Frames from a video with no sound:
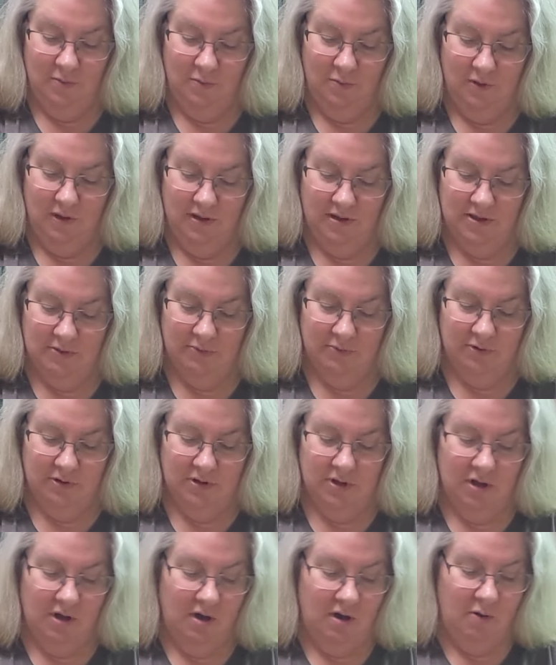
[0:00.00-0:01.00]
Look at this really
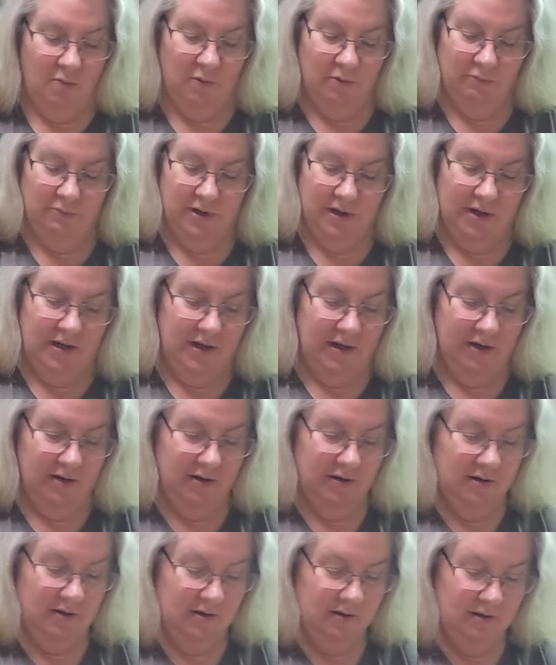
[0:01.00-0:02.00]
tall one right here.
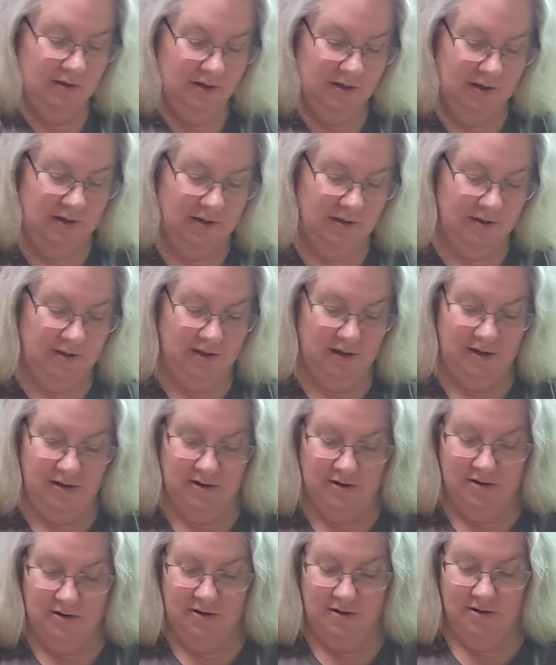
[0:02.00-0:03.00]
Look at
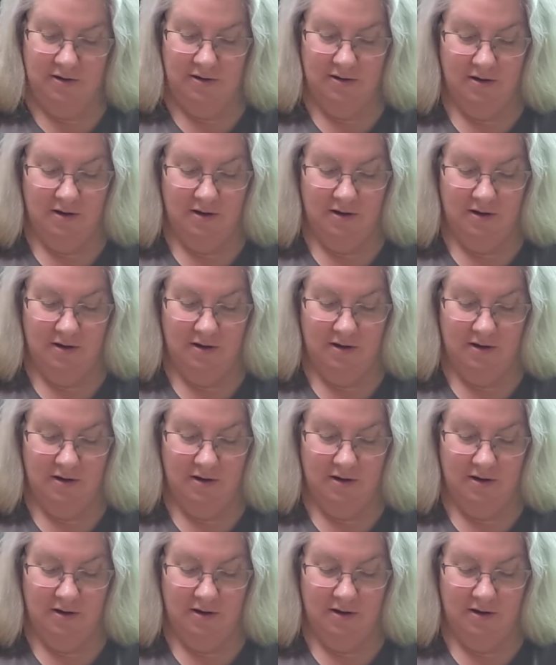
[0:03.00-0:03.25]
there.